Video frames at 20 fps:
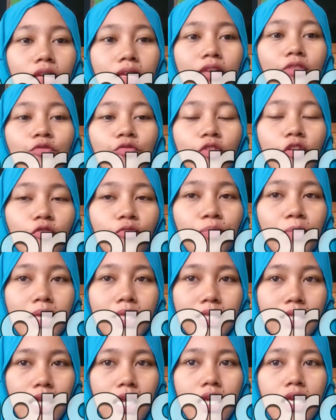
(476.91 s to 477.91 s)
In fifth
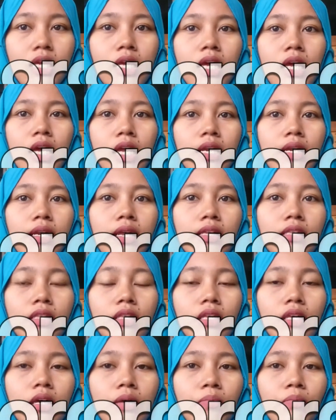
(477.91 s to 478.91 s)
meeting, that
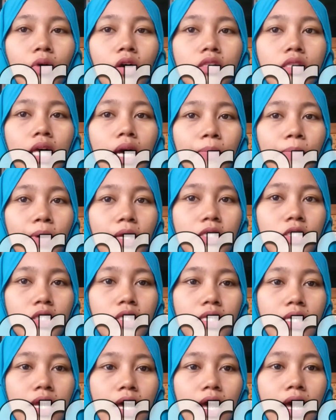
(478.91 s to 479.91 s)
about
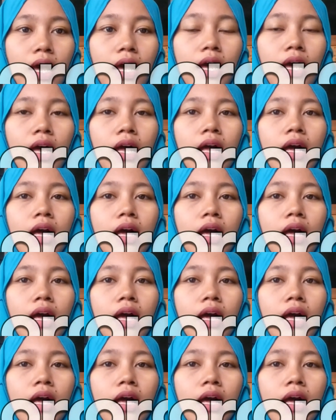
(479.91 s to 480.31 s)
aphasia